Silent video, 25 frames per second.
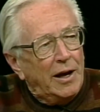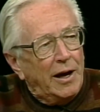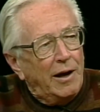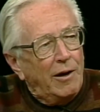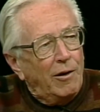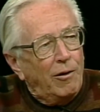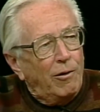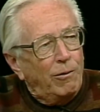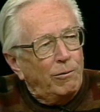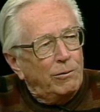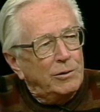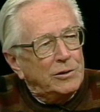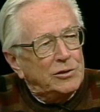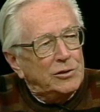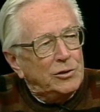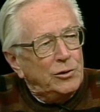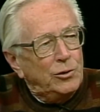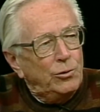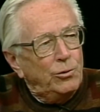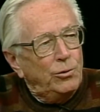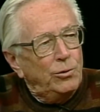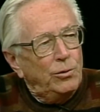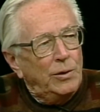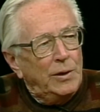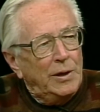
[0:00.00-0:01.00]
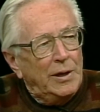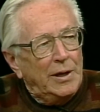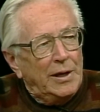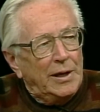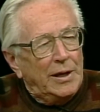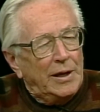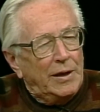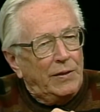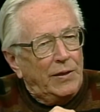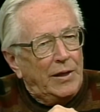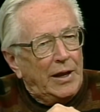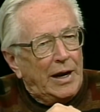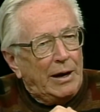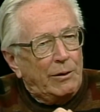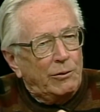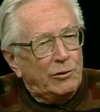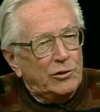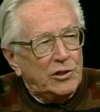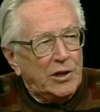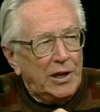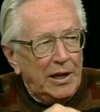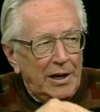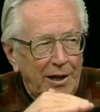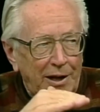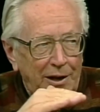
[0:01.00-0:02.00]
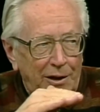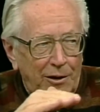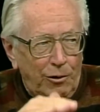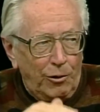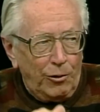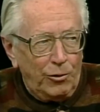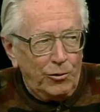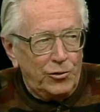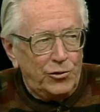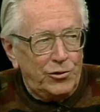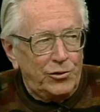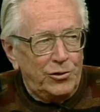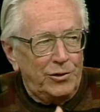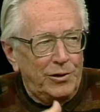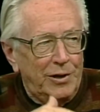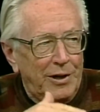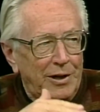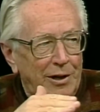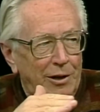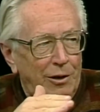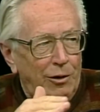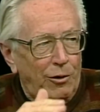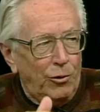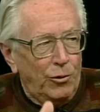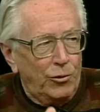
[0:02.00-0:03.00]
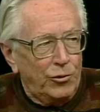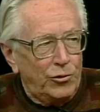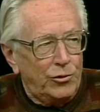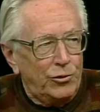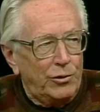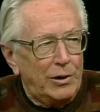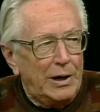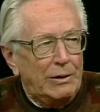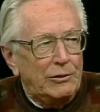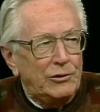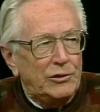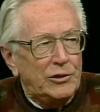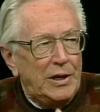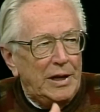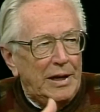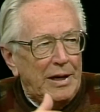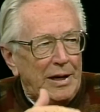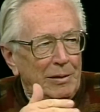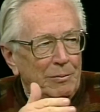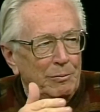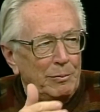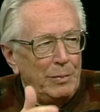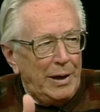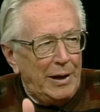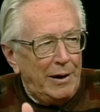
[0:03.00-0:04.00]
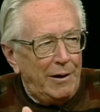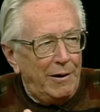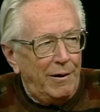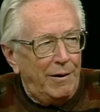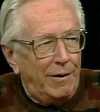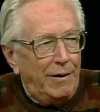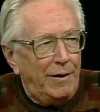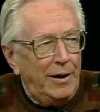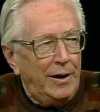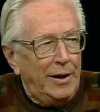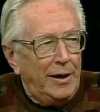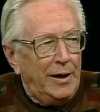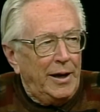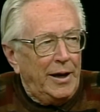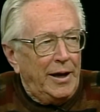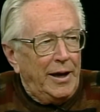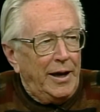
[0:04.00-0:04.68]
I always knew that I was getting closer and closer. I was getting better.